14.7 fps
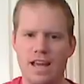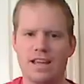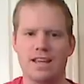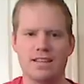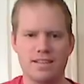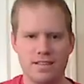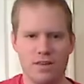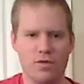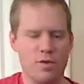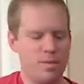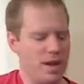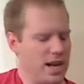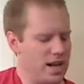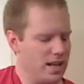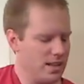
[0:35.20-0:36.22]
that it gets done
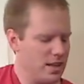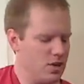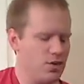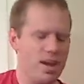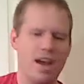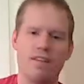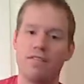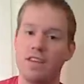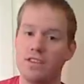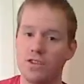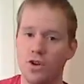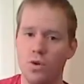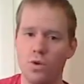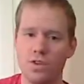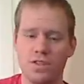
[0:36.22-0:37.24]
repeating, then you have these
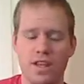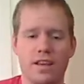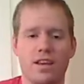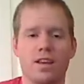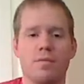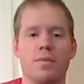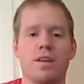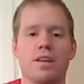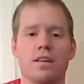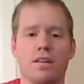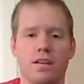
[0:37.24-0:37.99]
chords that come in.